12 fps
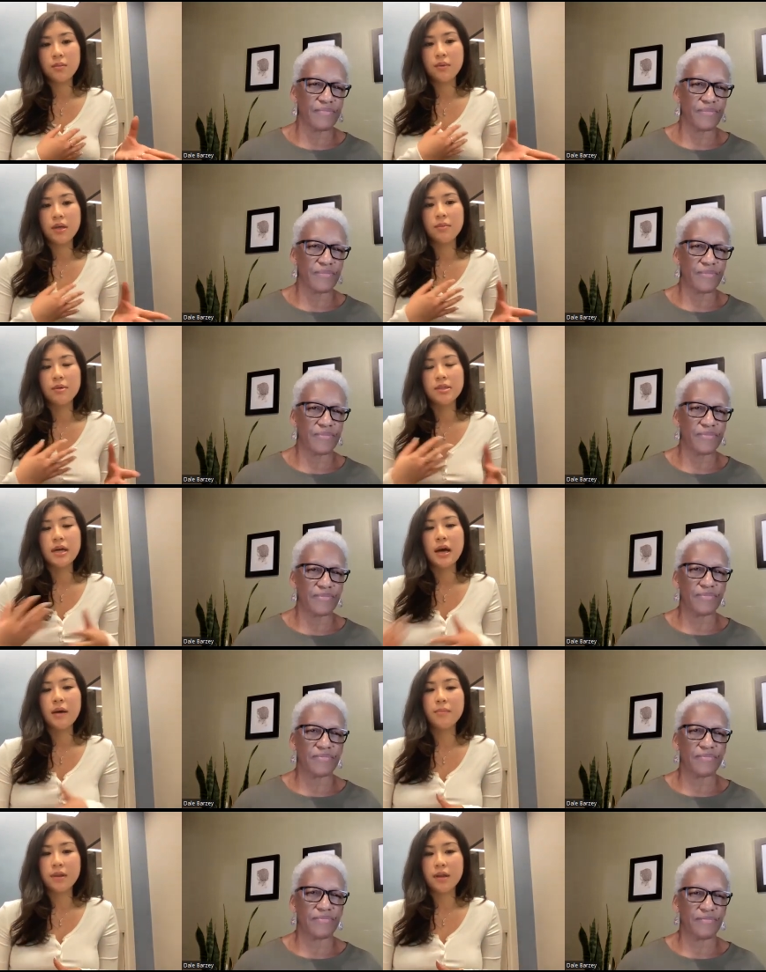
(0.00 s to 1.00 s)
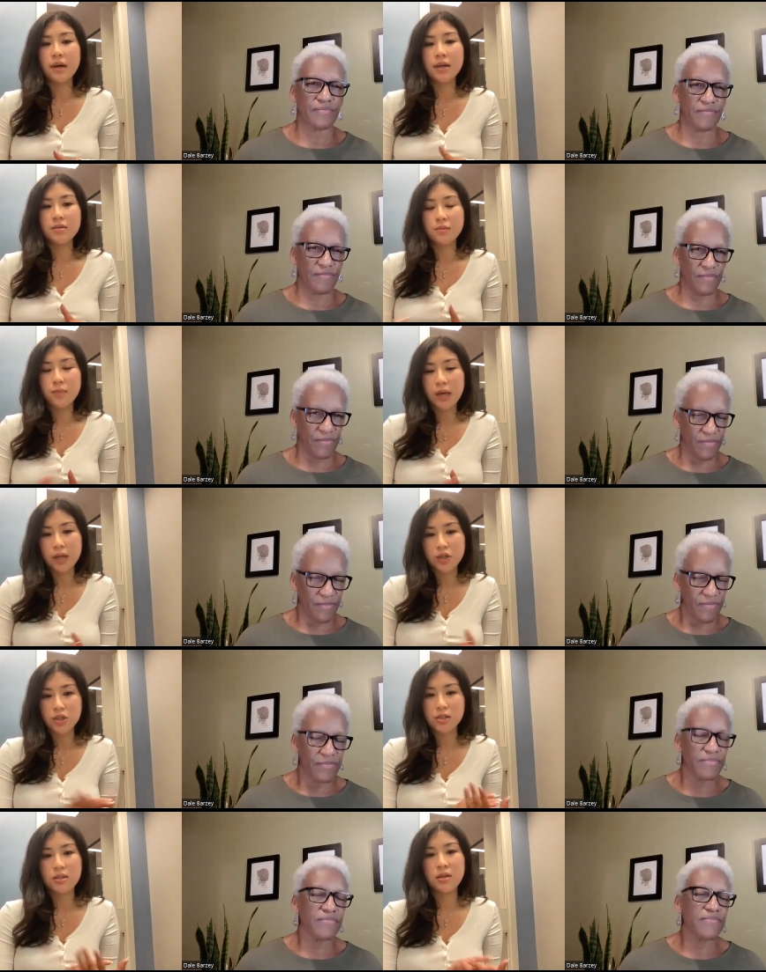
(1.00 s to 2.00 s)
Speaker 1: be able to empathize with
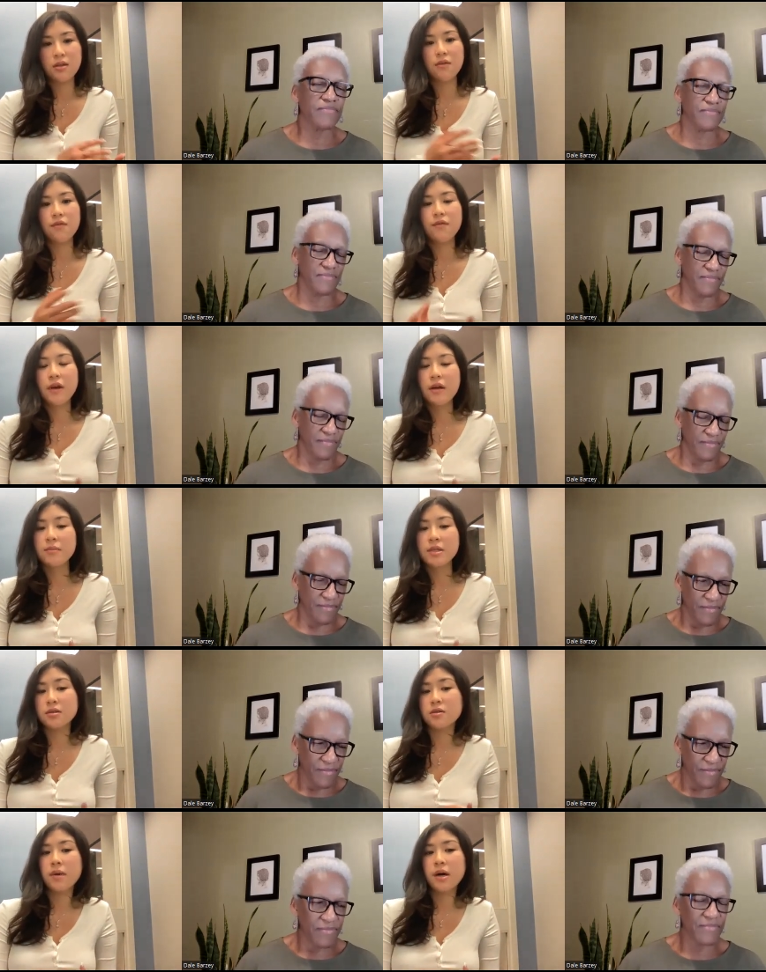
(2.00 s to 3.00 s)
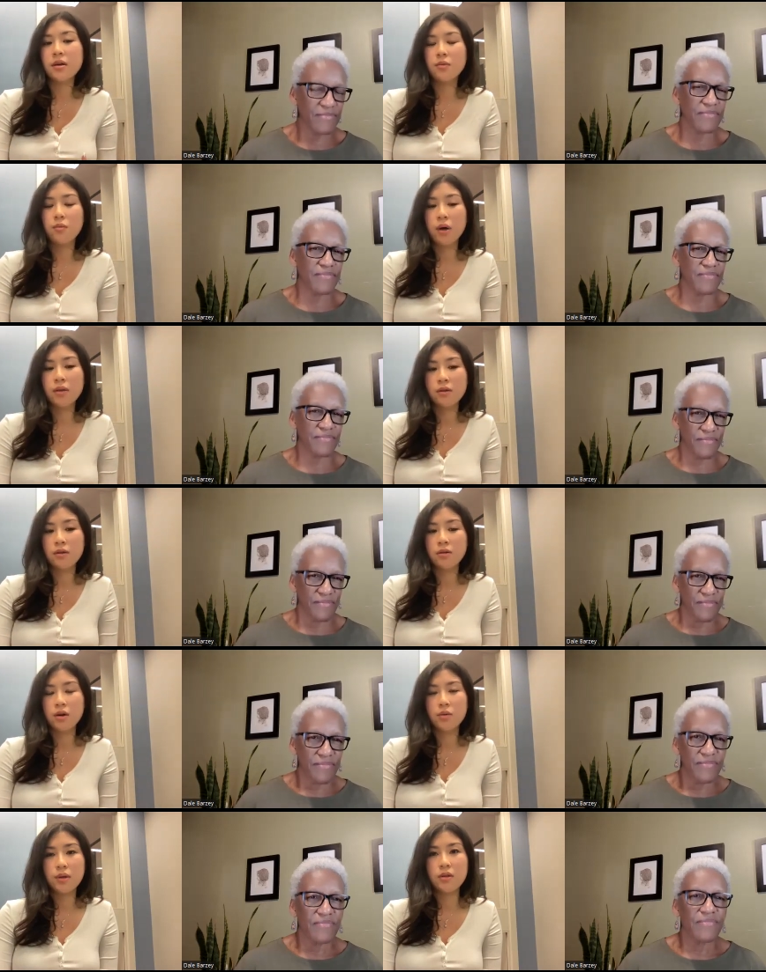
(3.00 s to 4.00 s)
patients and their families no matter what they're
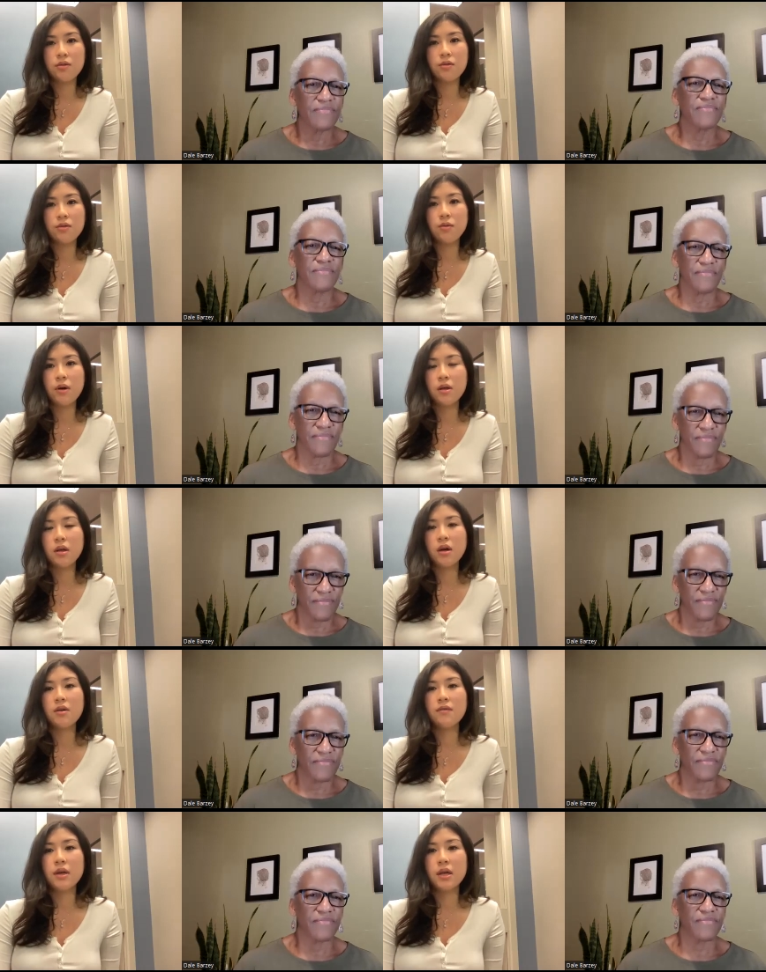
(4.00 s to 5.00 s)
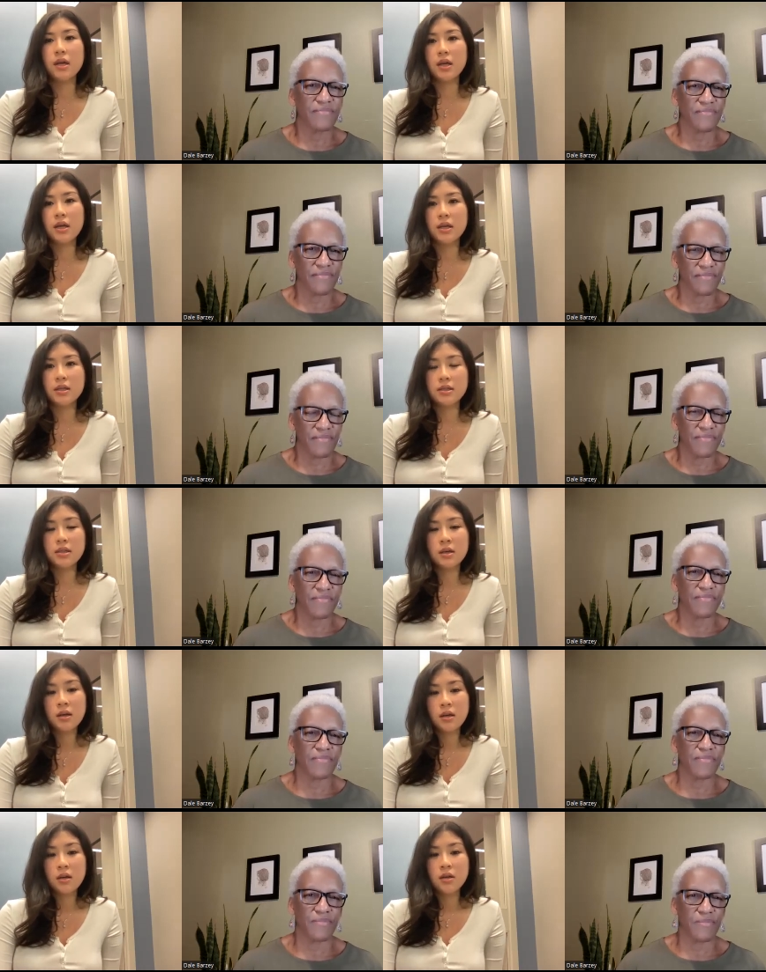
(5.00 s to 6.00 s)
going through. A lot of it is
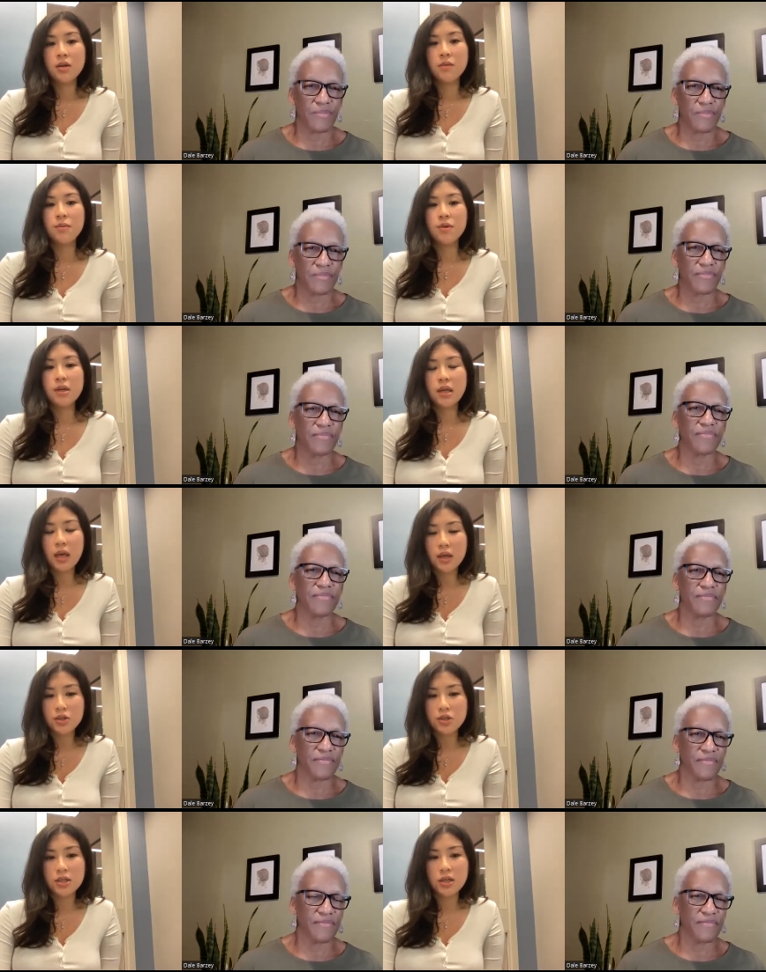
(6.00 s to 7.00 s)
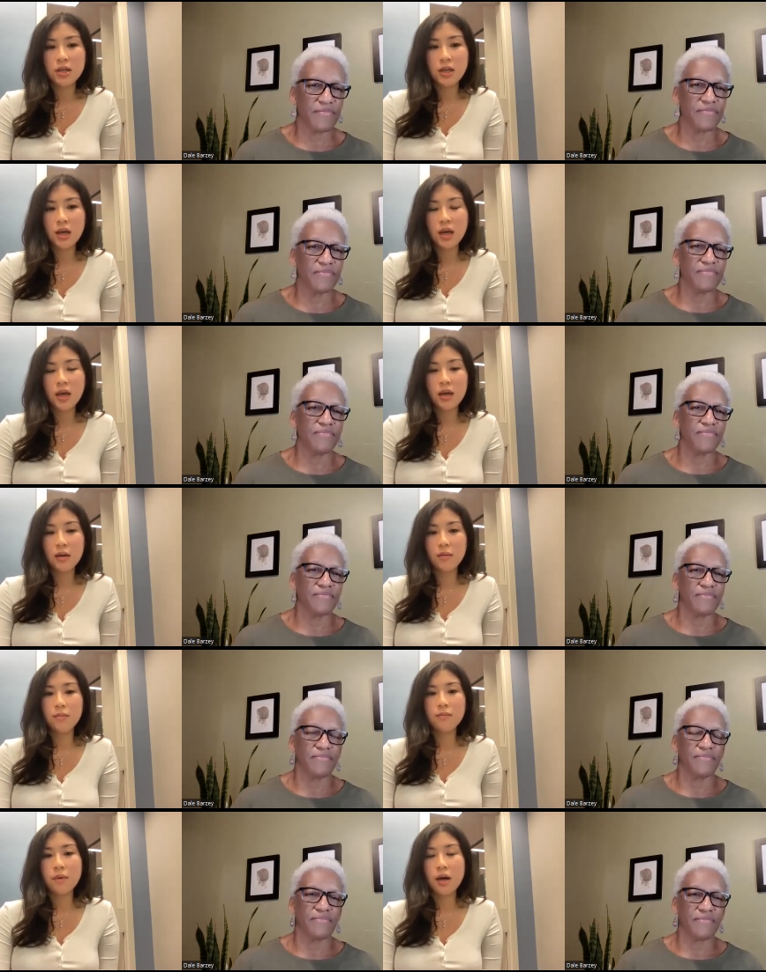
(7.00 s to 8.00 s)
communication
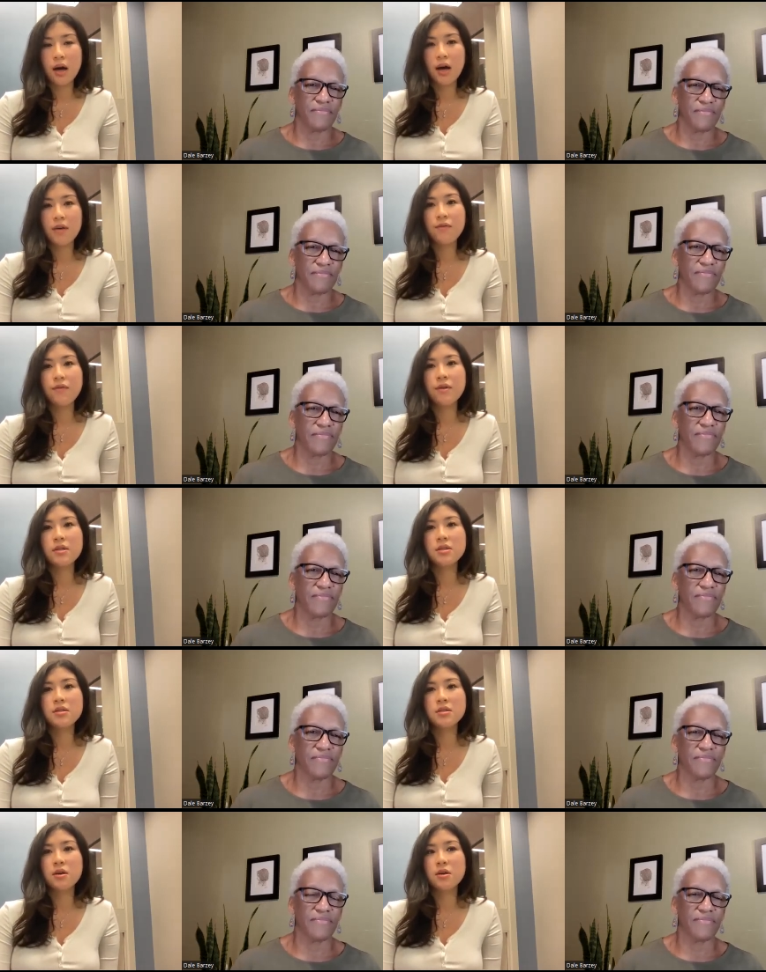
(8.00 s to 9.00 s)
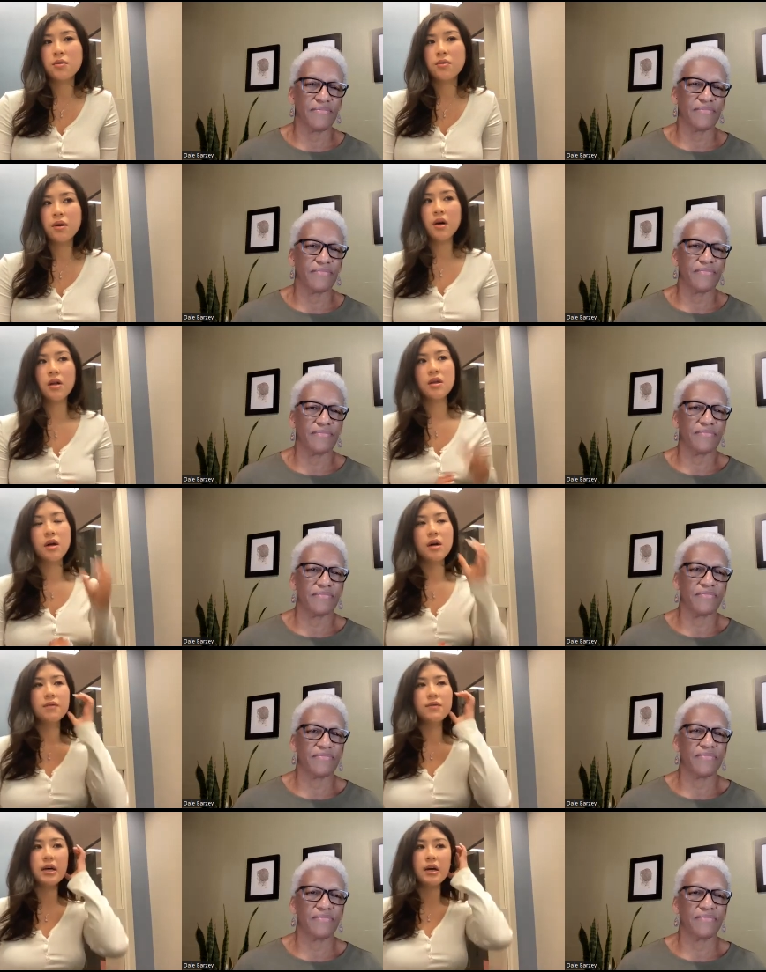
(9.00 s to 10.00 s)
and I feel as though a lot
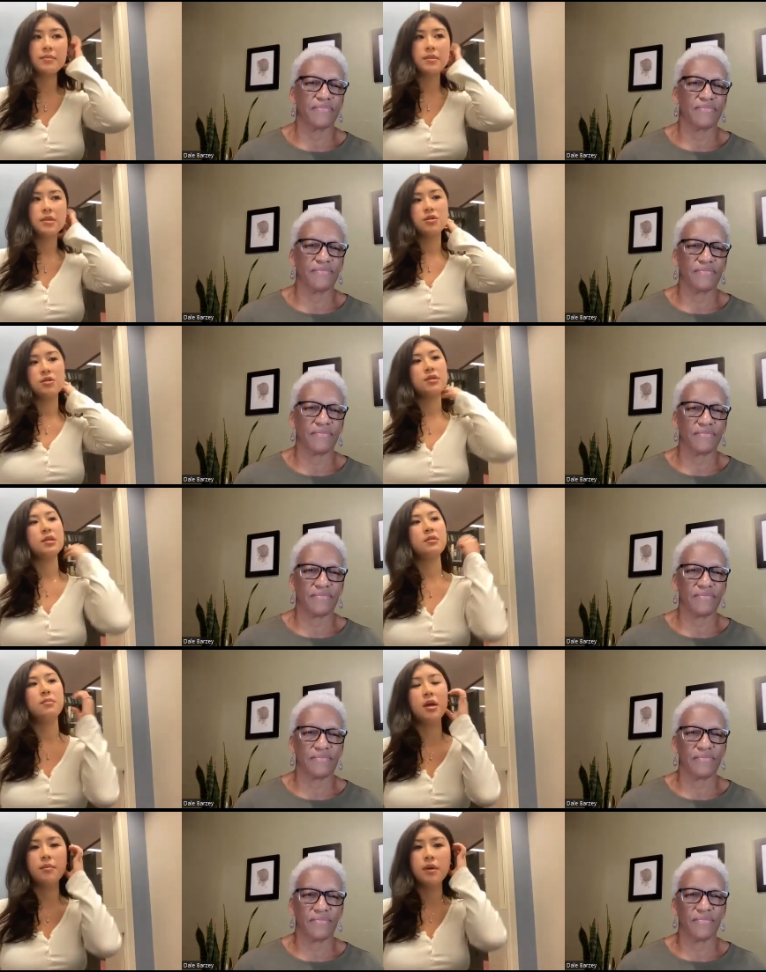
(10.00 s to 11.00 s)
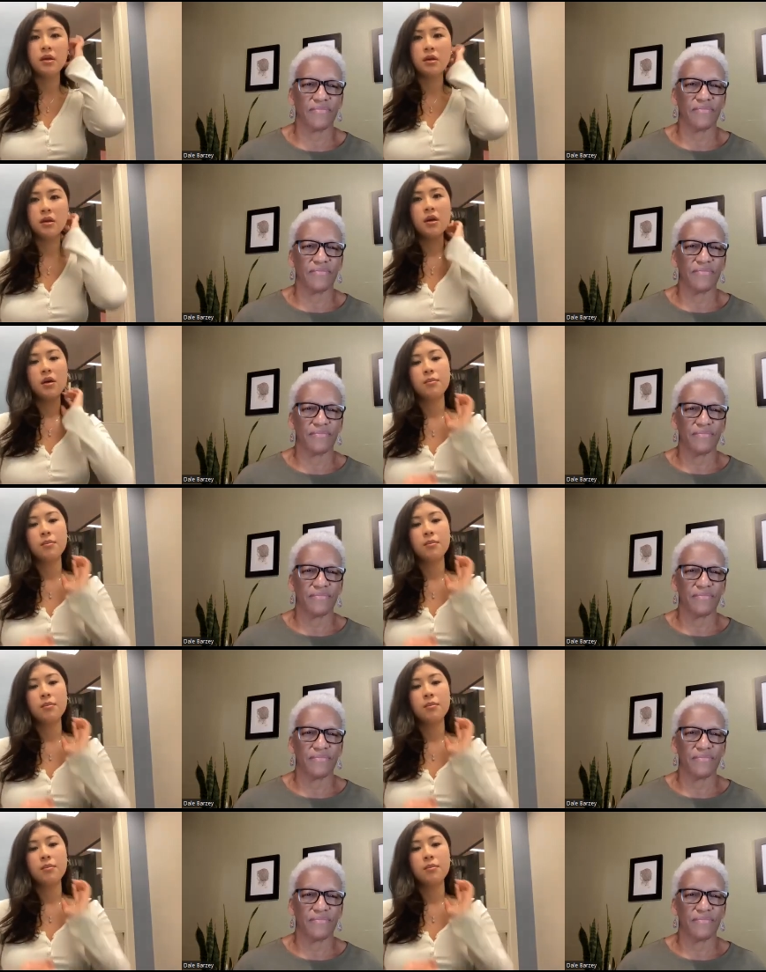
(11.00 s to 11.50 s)
of times nursing may be